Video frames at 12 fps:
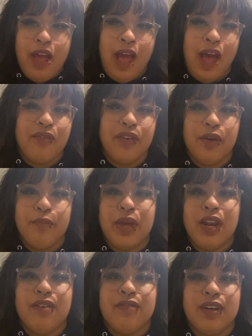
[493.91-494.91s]
having a
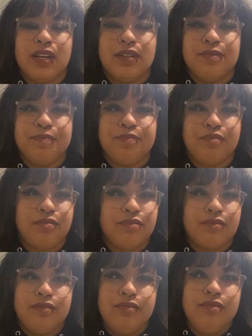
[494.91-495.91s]
bit of a
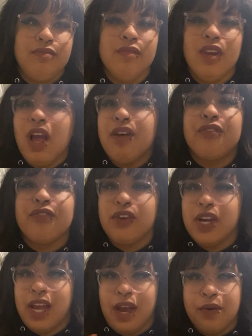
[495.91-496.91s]

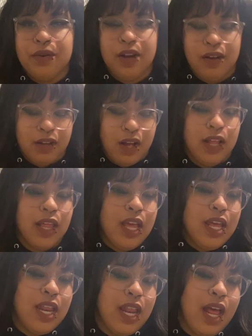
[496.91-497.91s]
freak out, I'll call it.